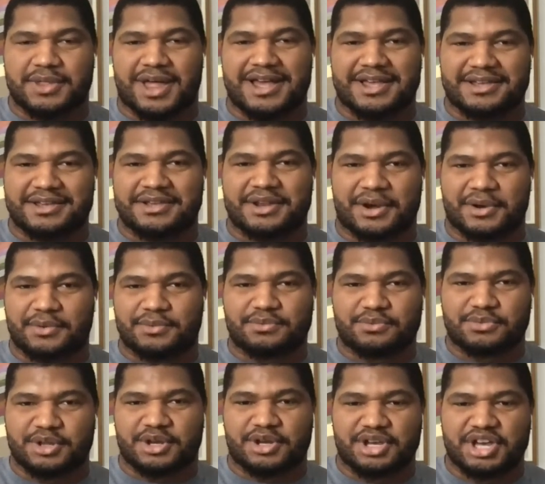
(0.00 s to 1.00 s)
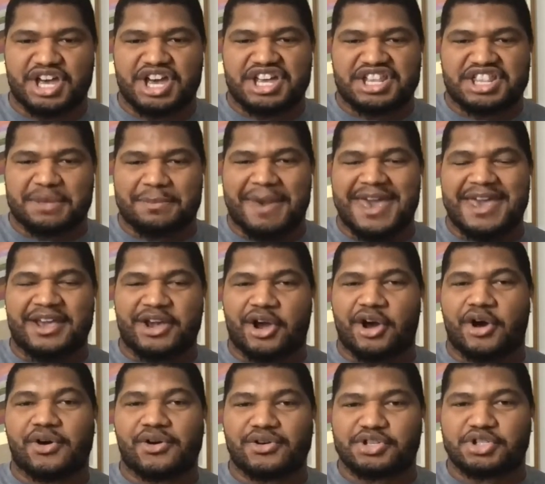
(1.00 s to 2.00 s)
the main
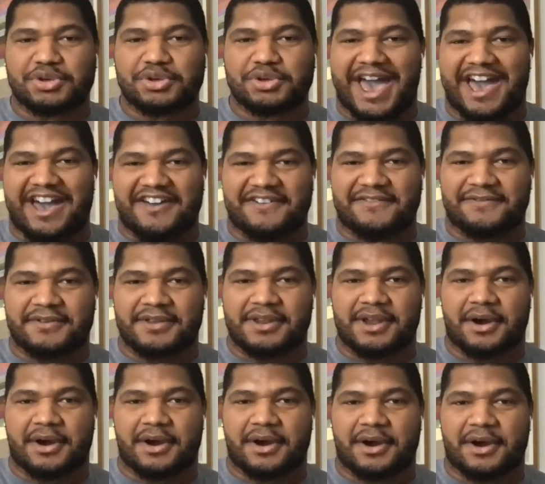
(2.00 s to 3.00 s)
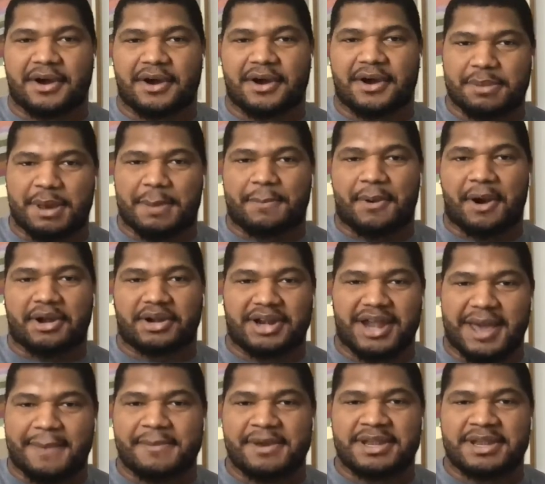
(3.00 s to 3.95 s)
goals you have, and this is a big part of that.